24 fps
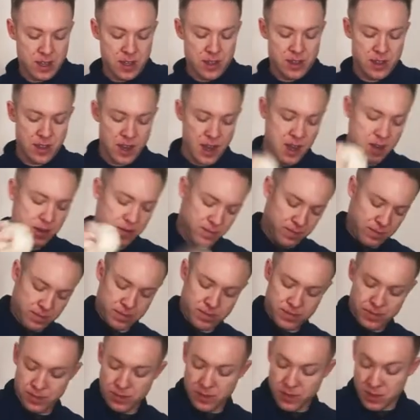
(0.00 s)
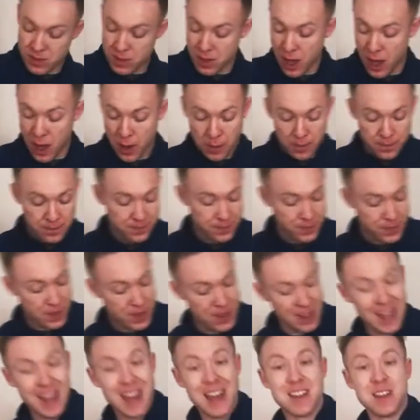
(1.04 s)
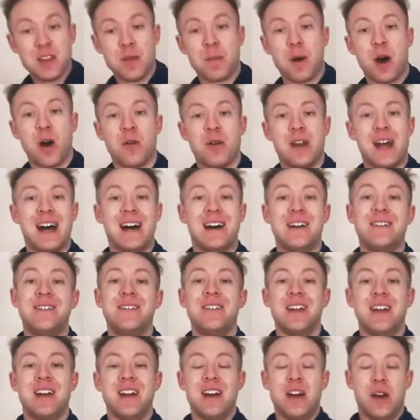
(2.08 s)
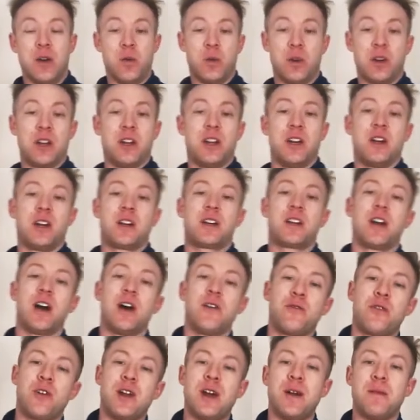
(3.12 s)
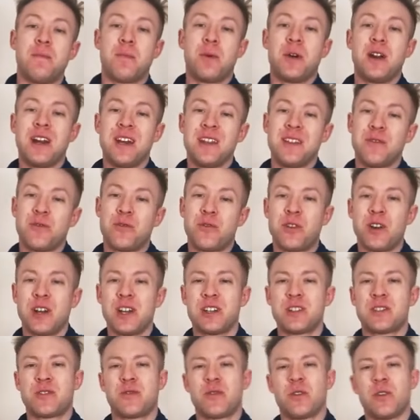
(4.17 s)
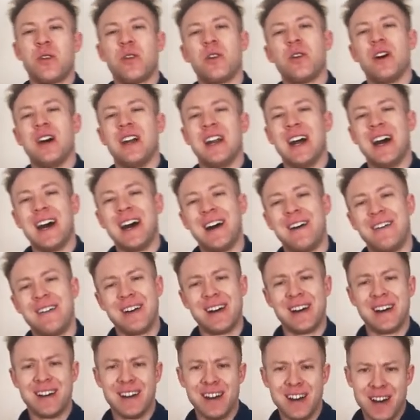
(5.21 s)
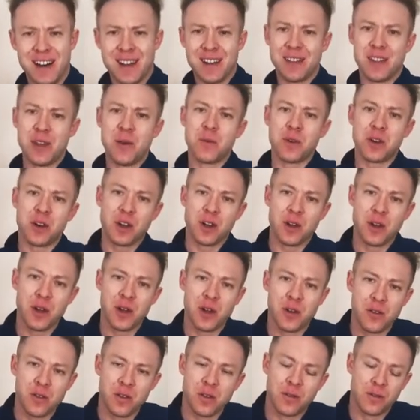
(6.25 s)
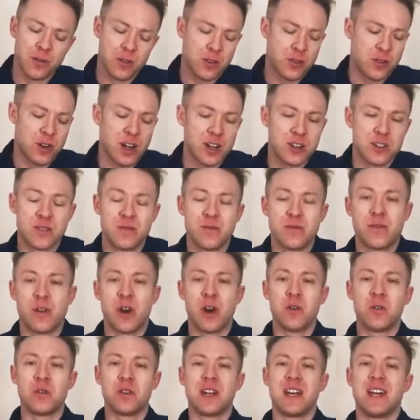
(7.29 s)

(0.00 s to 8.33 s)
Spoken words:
So in the bowl now, we're gonna cover it, put it in the fridge for an hour, then we're gonna stretch and fold